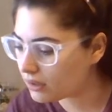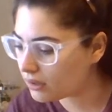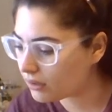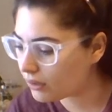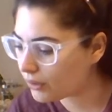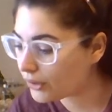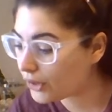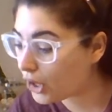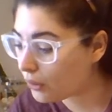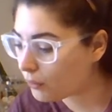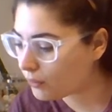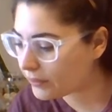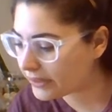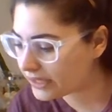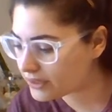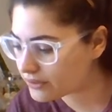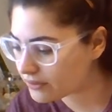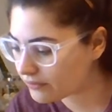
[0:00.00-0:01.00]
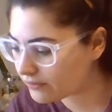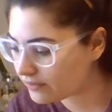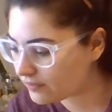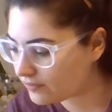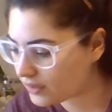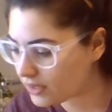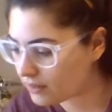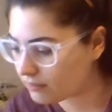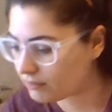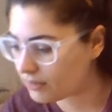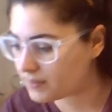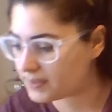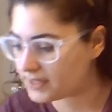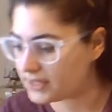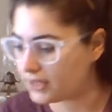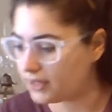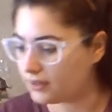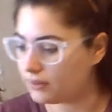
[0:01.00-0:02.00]
Or no, 150. My
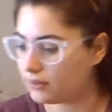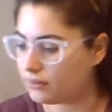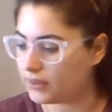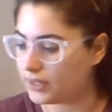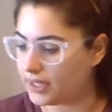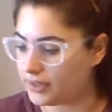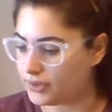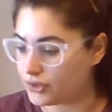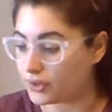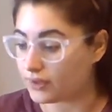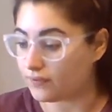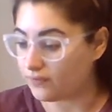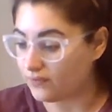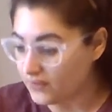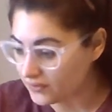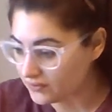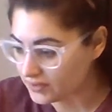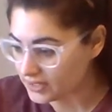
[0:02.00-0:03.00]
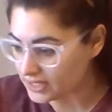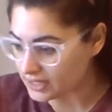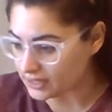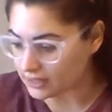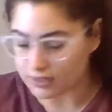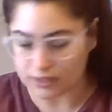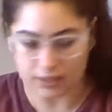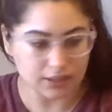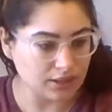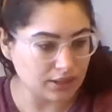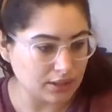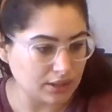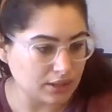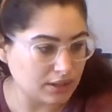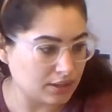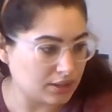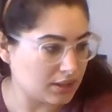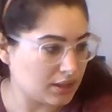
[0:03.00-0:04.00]
mistake. 150.
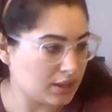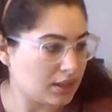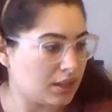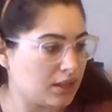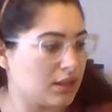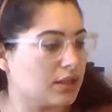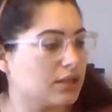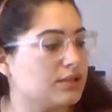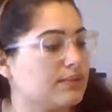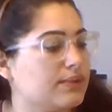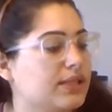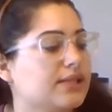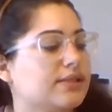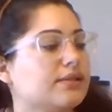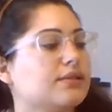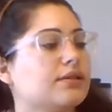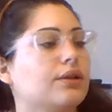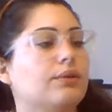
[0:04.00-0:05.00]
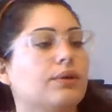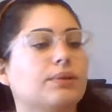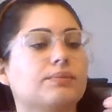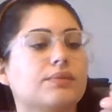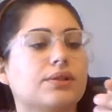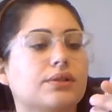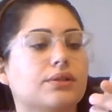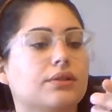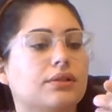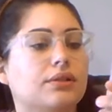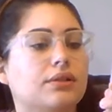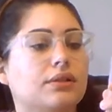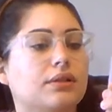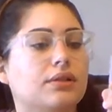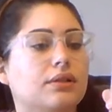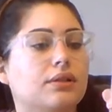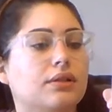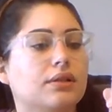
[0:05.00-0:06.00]
Because what does this go up to?
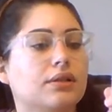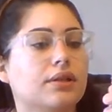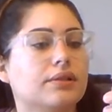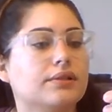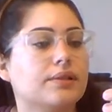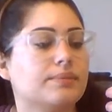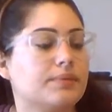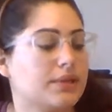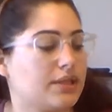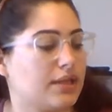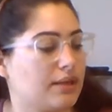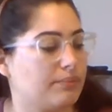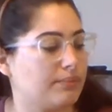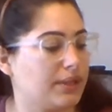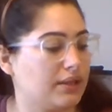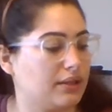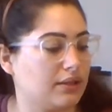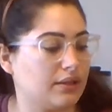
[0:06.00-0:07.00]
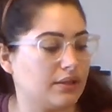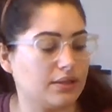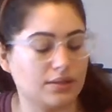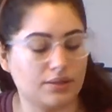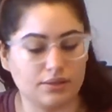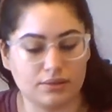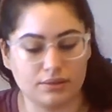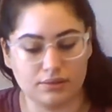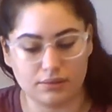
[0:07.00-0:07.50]
It goes up to 10 milliliters.